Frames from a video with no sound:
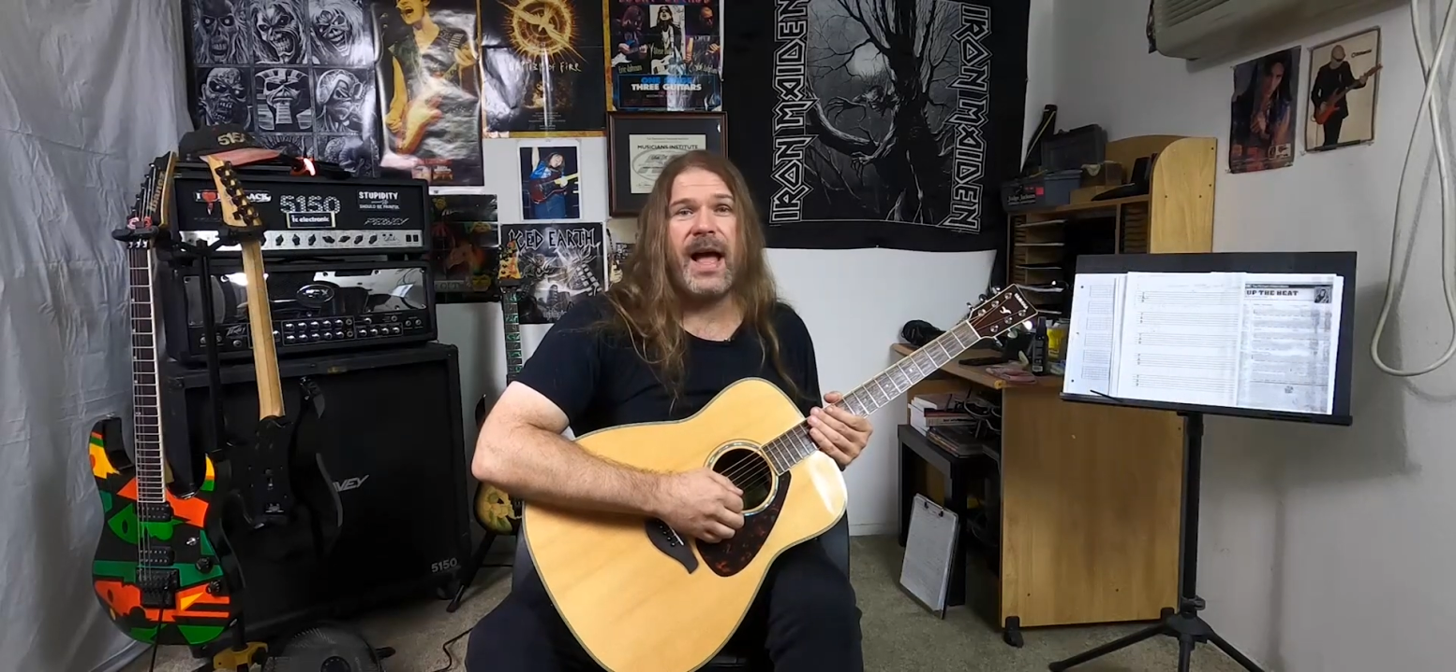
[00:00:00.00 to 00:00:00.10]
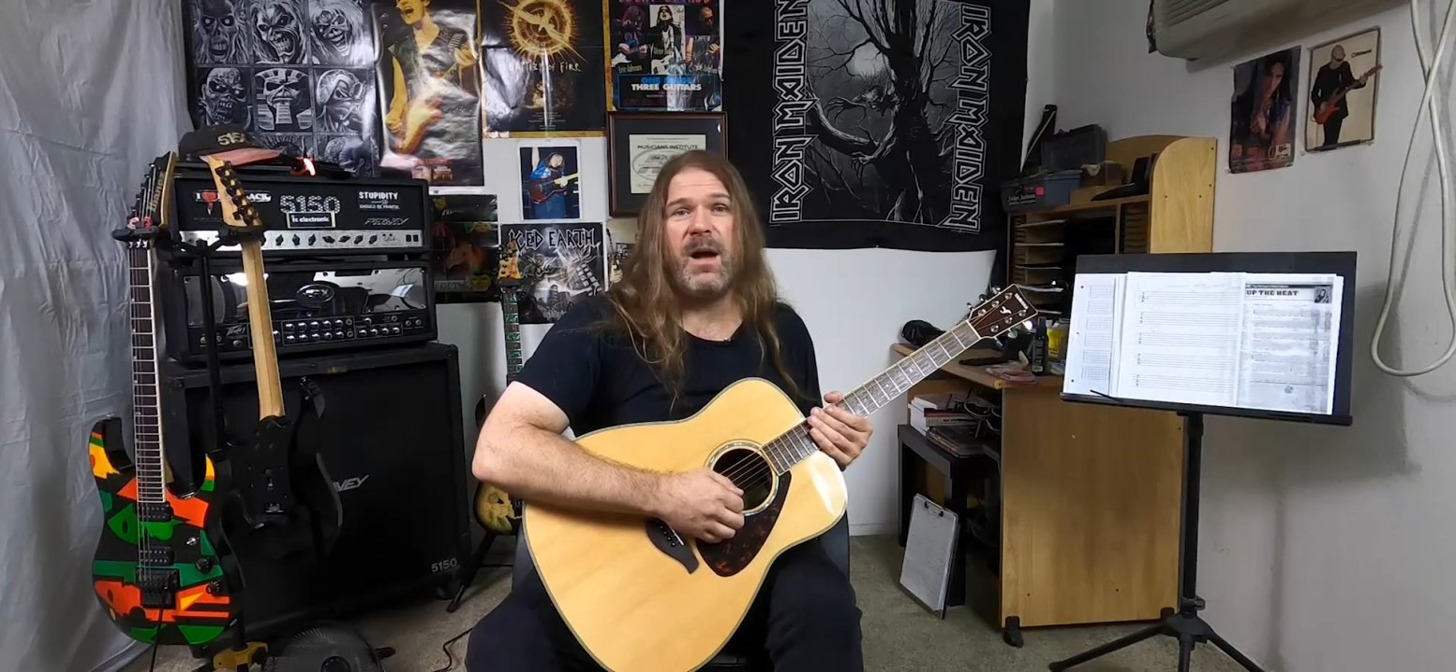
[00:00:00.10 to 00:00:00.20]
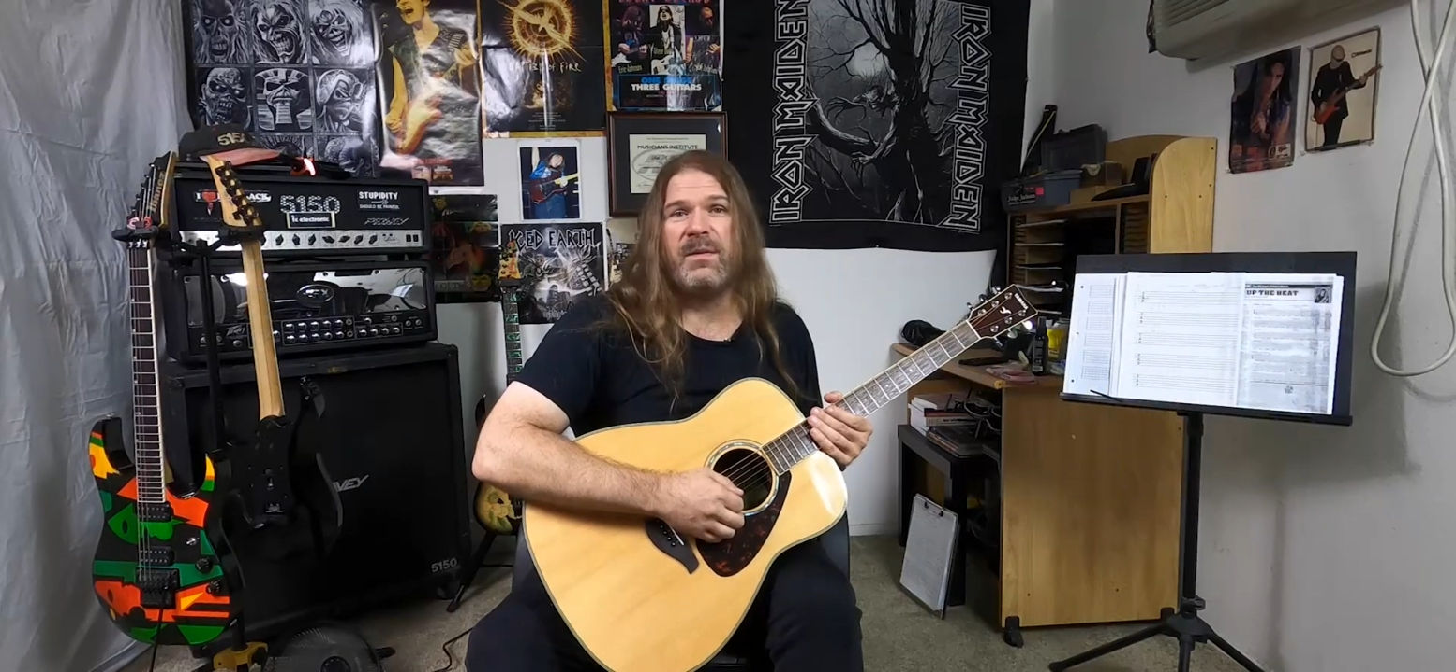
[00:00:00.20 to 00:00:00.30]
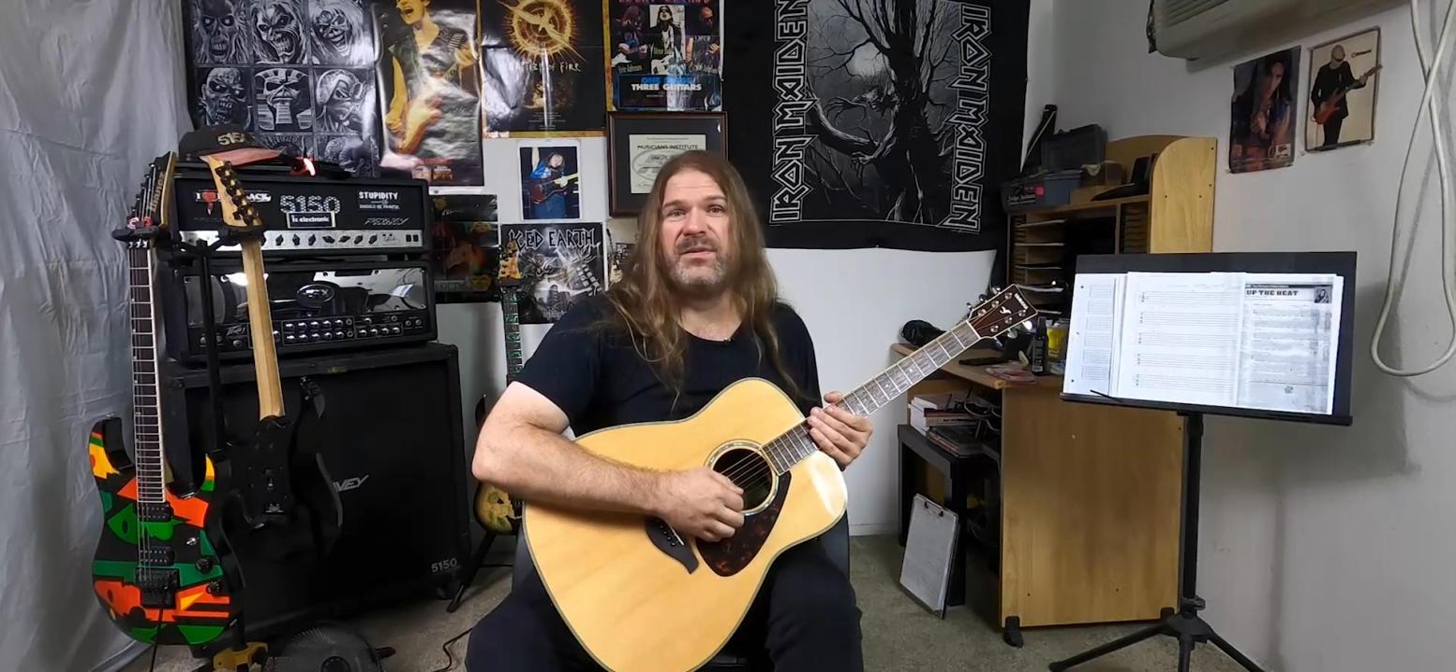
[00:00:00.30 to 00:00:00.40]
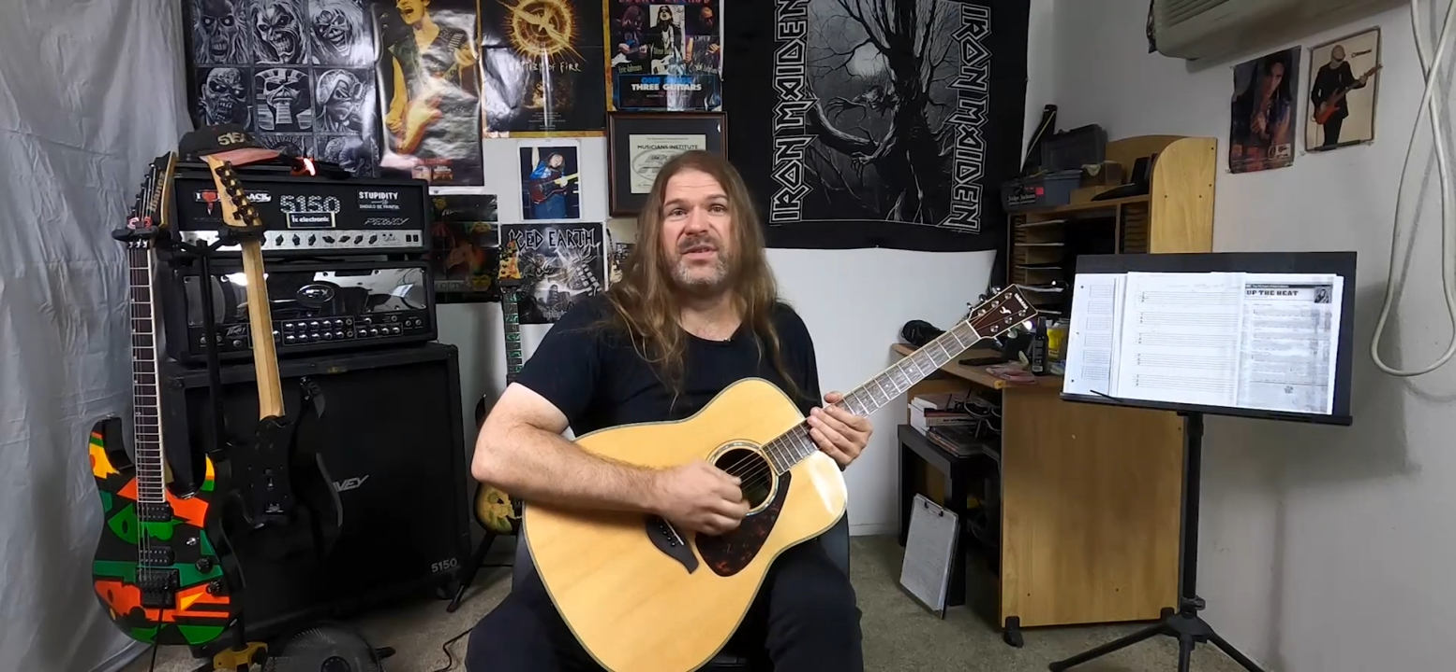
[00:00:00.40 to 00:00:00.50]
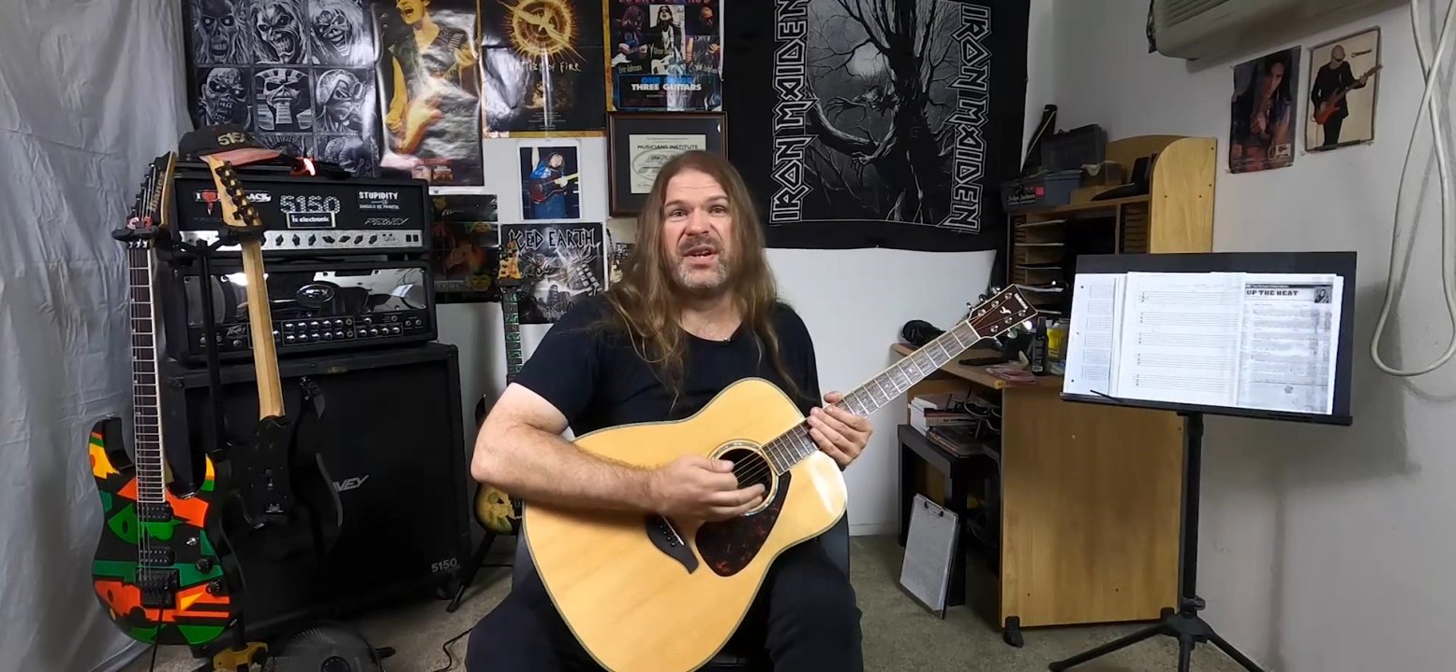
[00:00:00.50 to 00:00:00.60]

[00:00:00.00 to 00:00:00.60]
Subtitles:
out